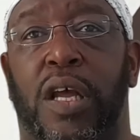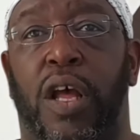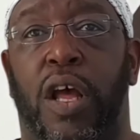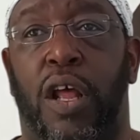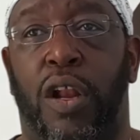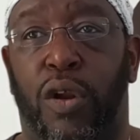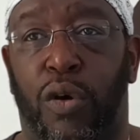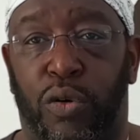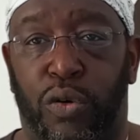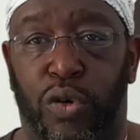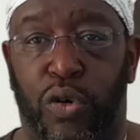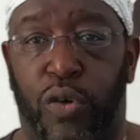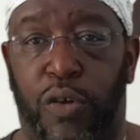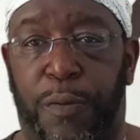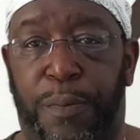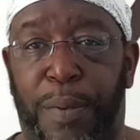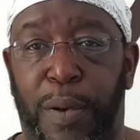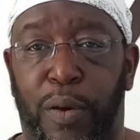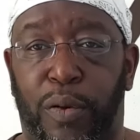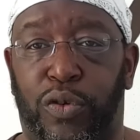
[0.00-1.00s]
along your
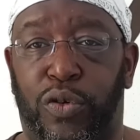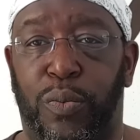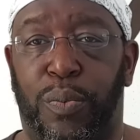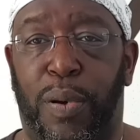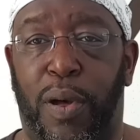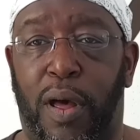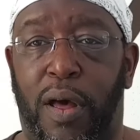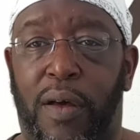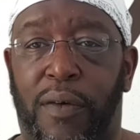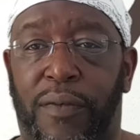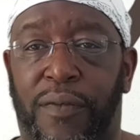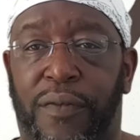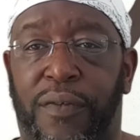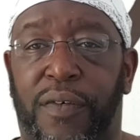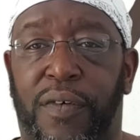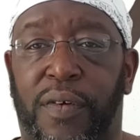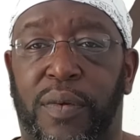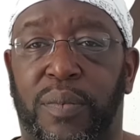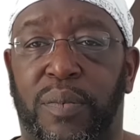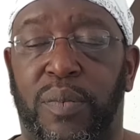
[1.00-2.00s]
spiritual path,
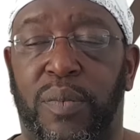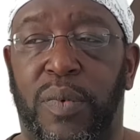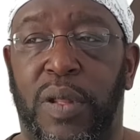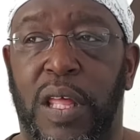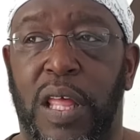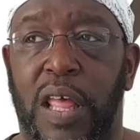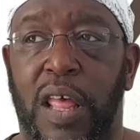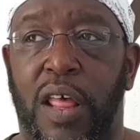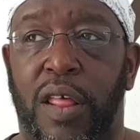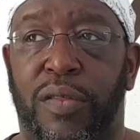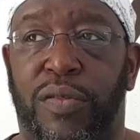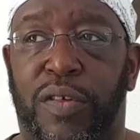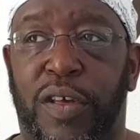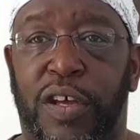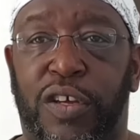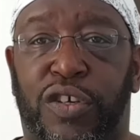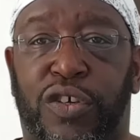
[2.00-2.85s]
this